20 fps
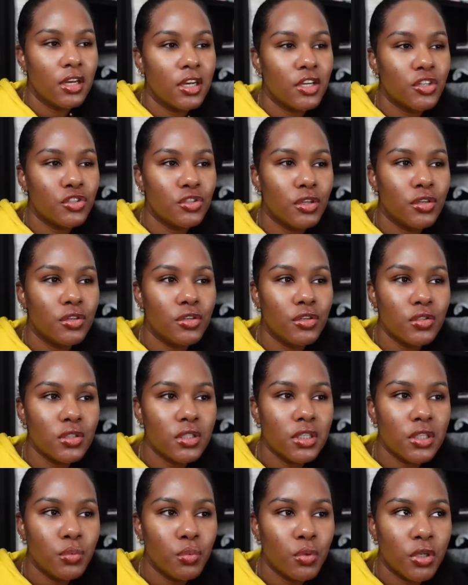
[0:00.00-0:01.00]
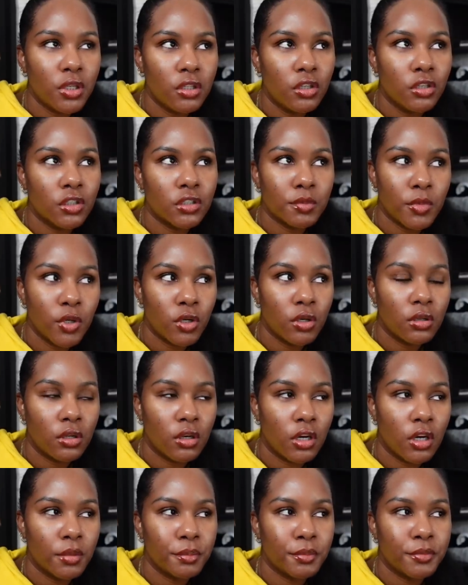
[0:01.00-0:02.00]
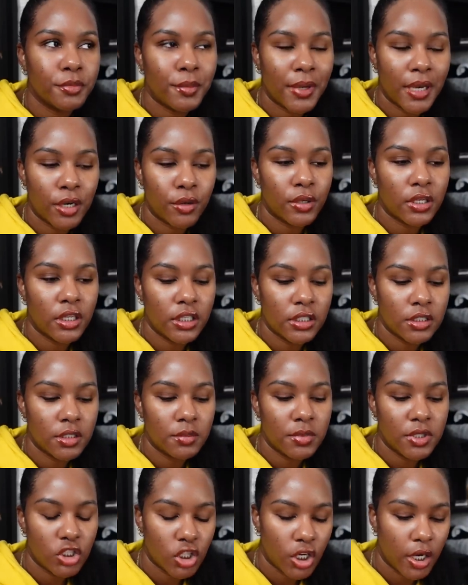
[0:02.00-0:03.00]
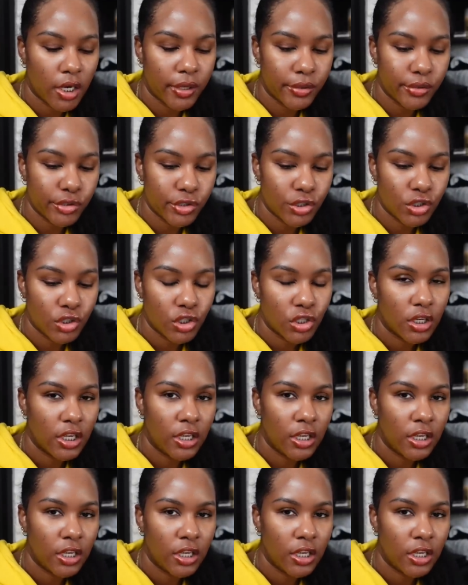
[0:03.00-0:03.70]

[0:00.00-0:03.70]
Because you know, usually when your smoke alarm, the battery needs to be changed.